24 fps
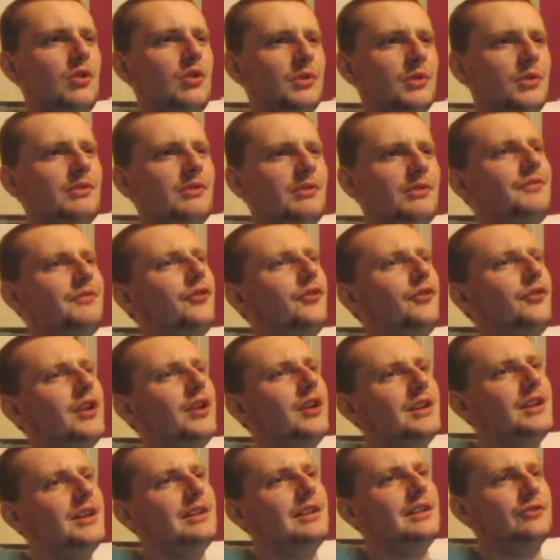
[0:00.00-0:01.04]
The
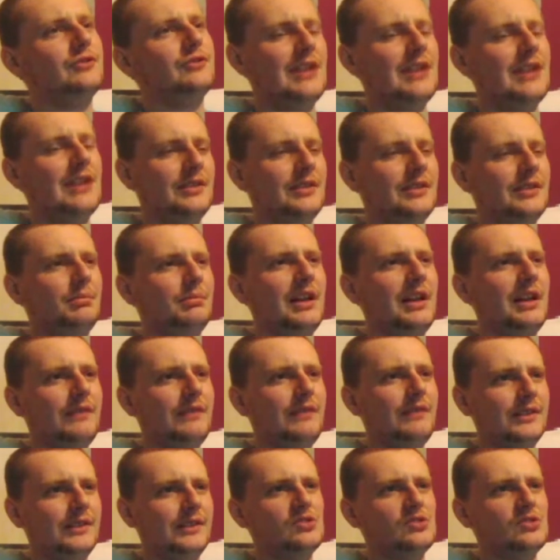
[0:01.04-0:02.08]
referee tried to play
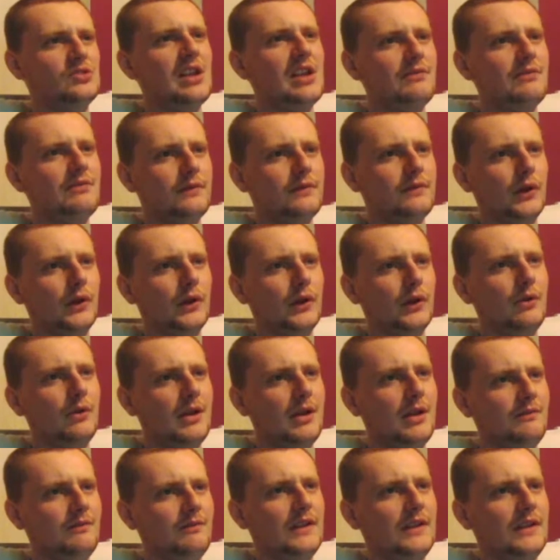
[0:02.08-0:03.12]
advantage there for Fulham and
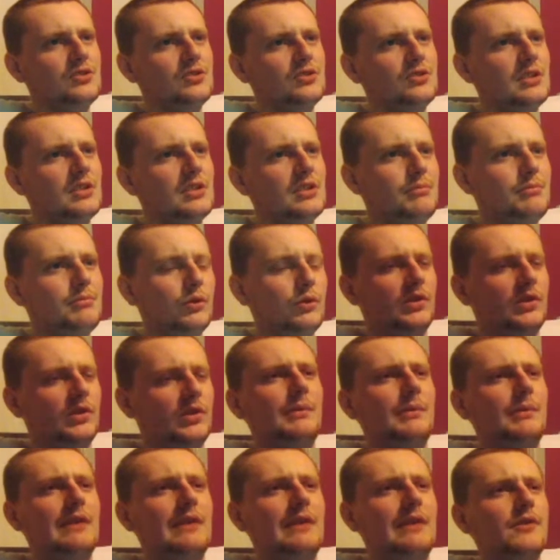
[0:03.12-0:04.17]
eventually pulls it
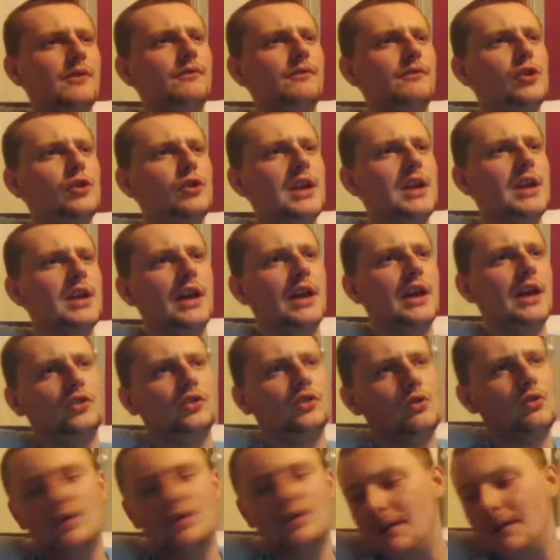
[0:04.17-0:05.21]
back for a free kick
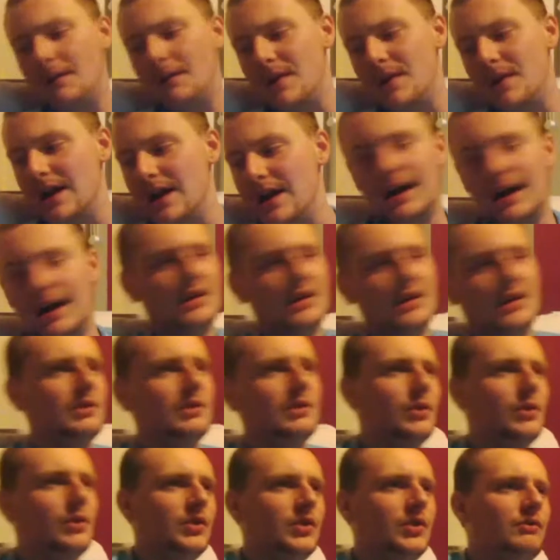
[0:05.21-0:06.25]
to them, as it
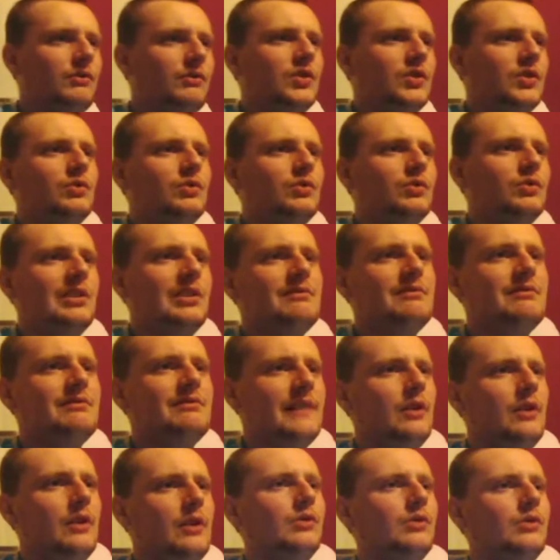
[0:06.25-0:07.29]
was a resulting
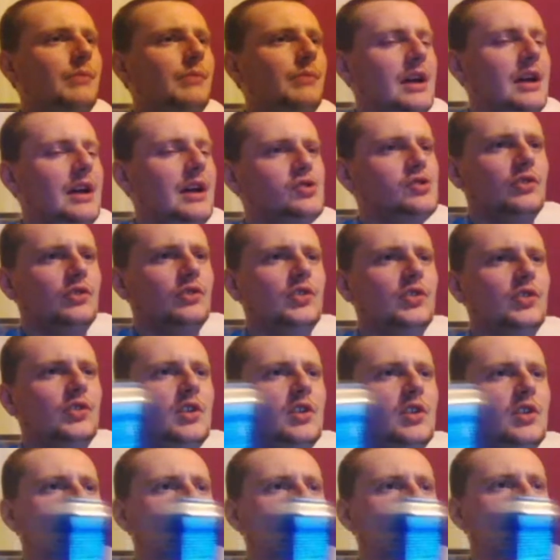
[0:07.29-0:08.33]
foul by John
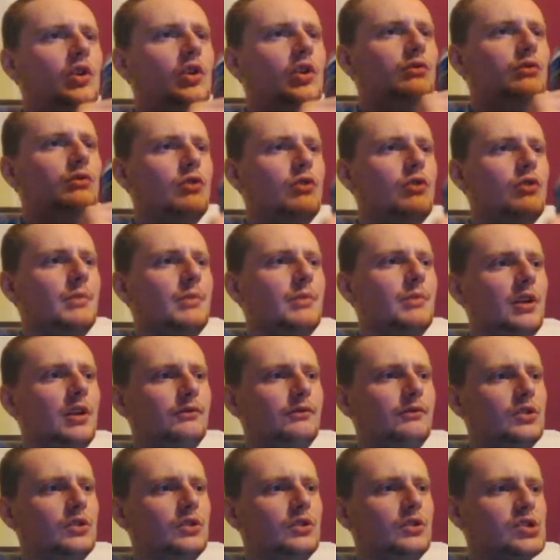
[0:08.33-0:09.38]
Stones on Ruben
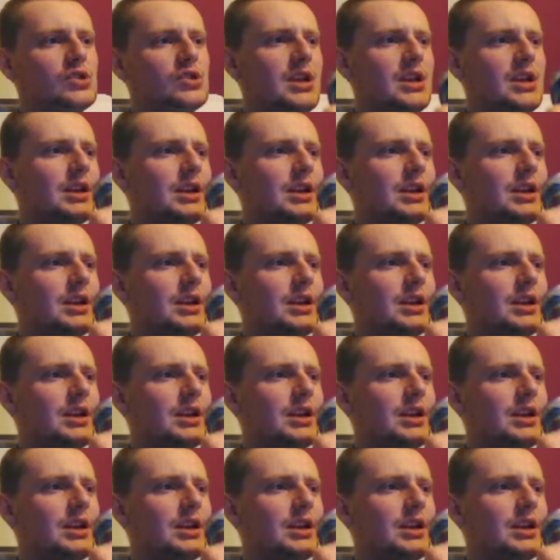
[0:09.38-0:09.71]
Loftus-Cheek.